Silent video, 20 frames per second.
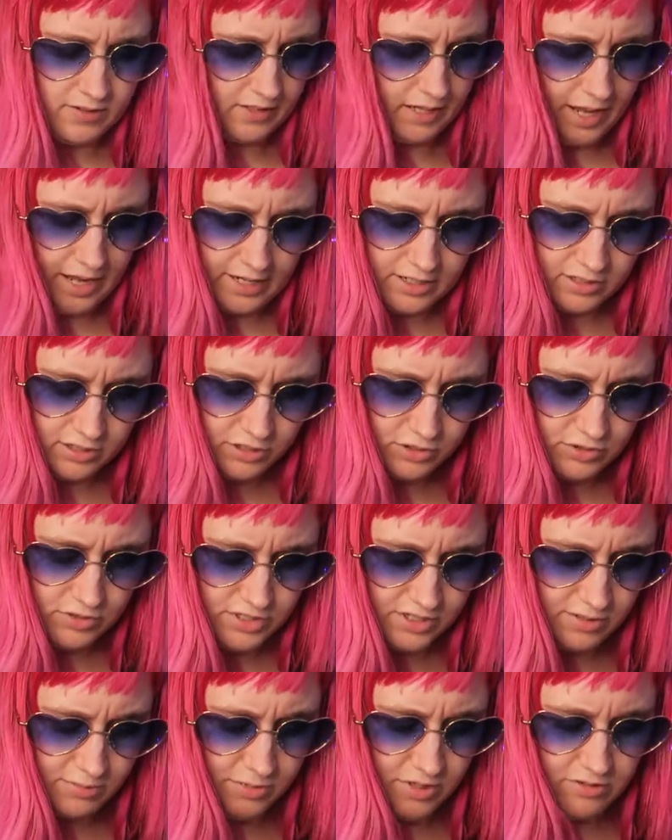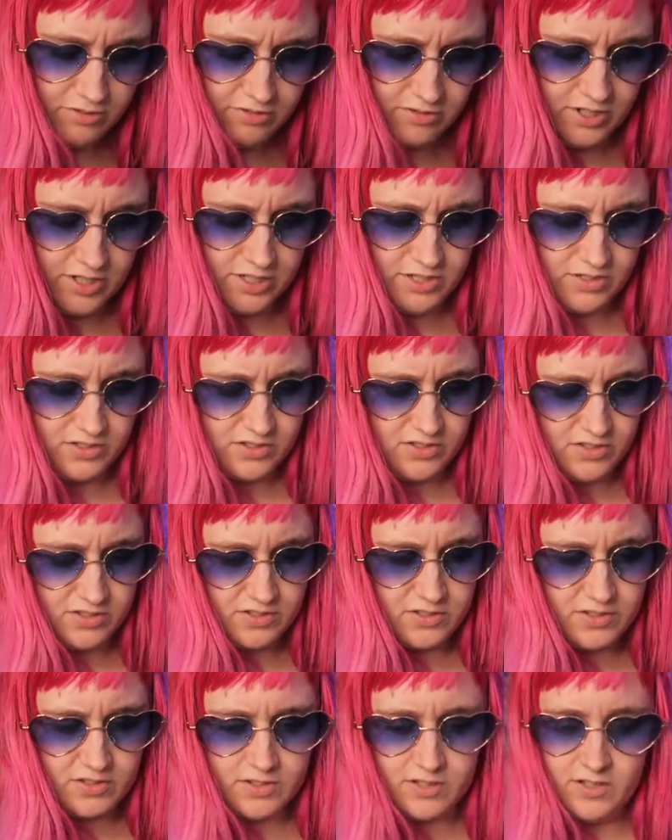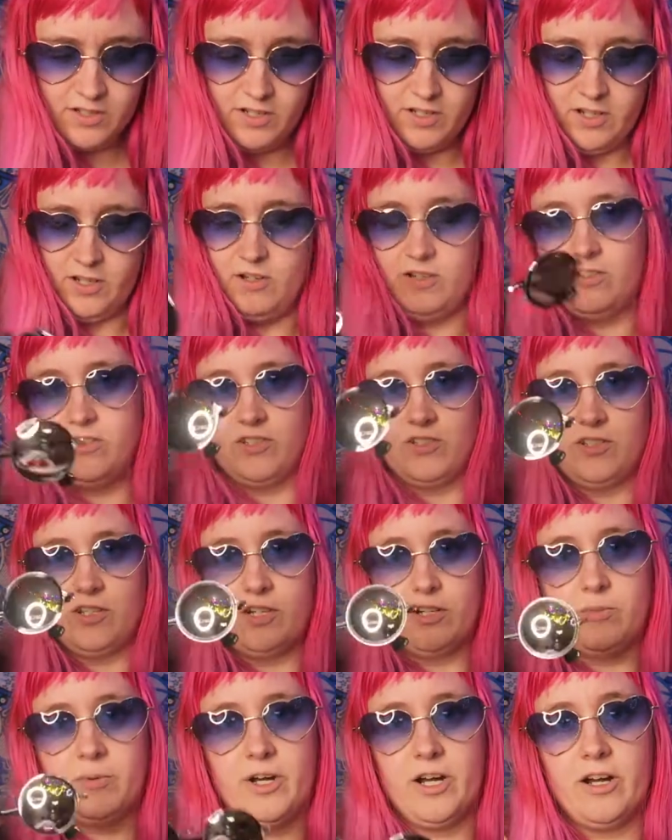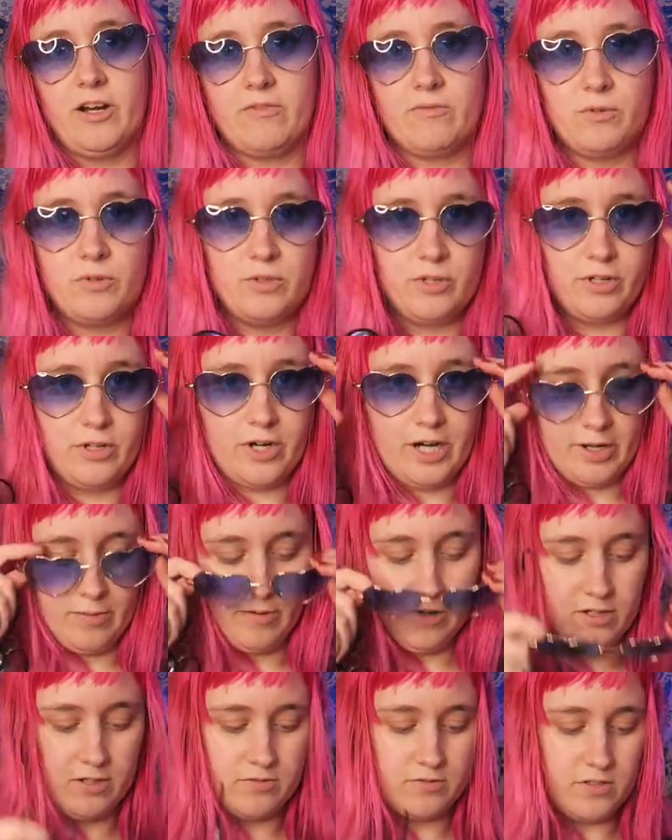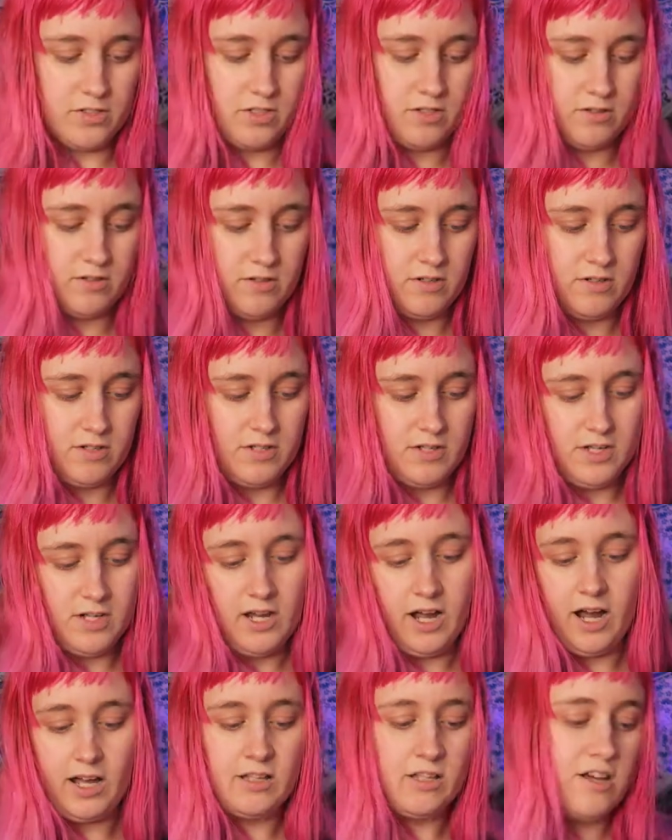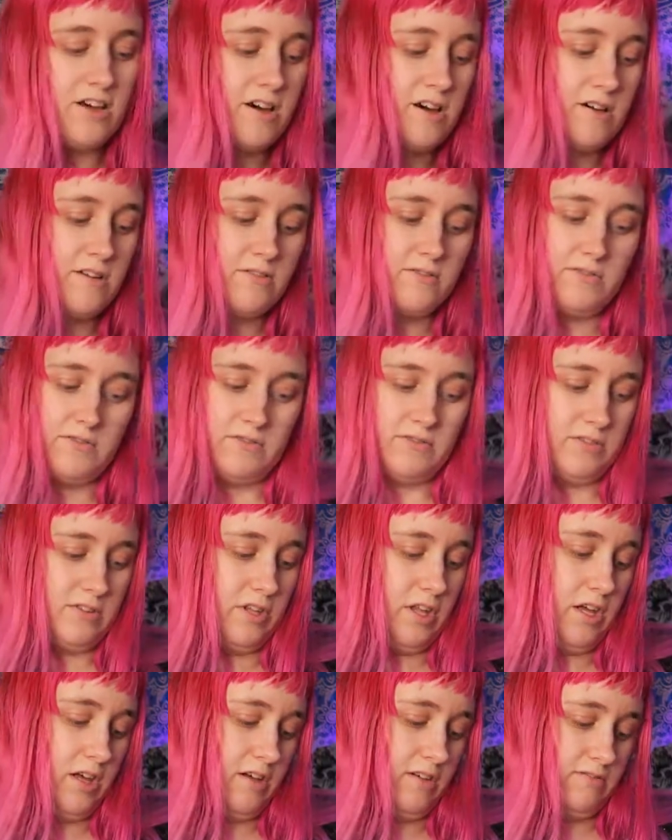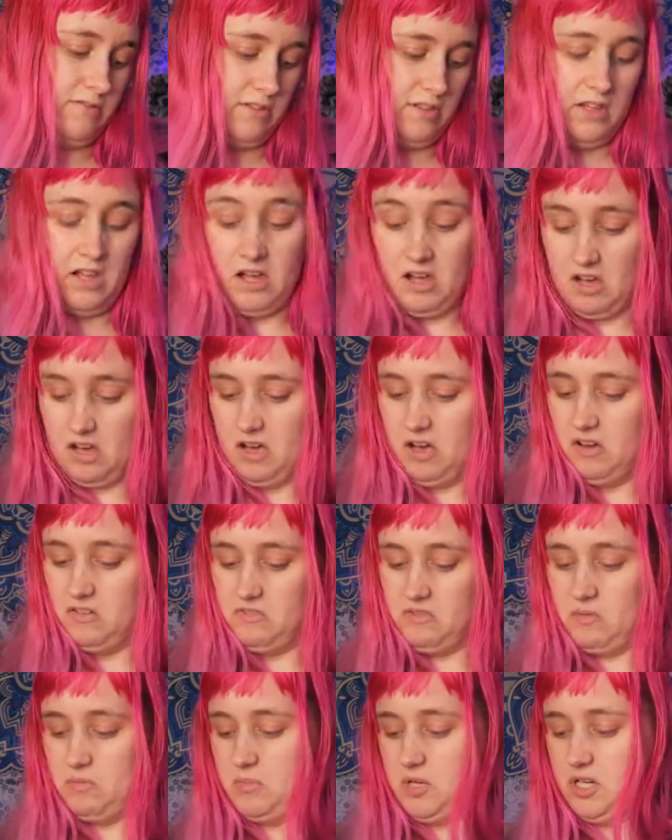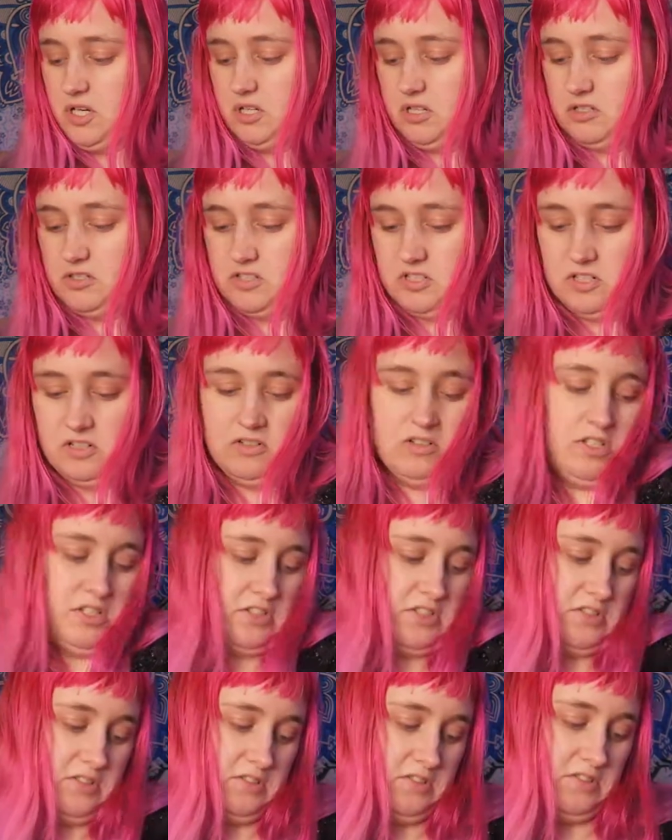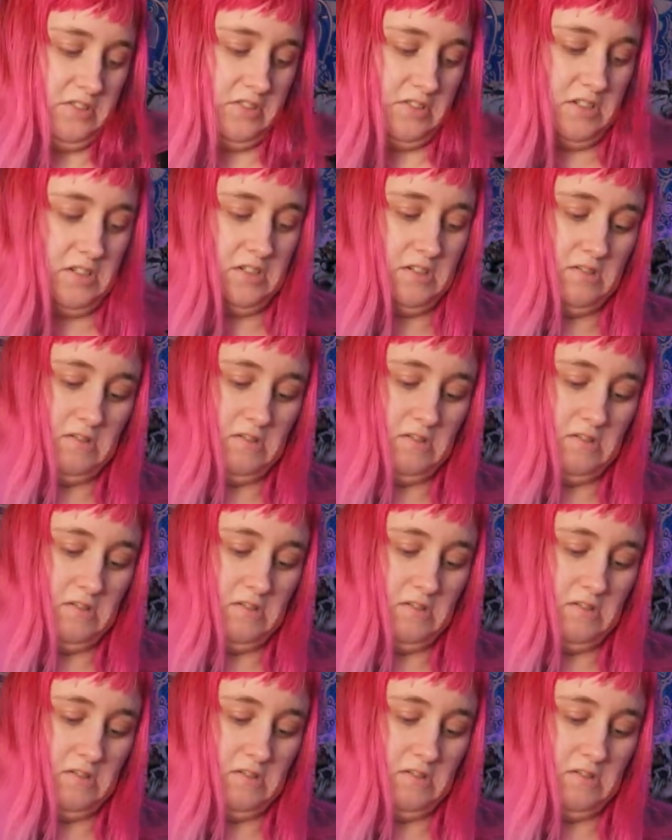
kind of loose on my face. Oh, this is another pair I've worn the crap out of too. I love the mirrored sunglasses.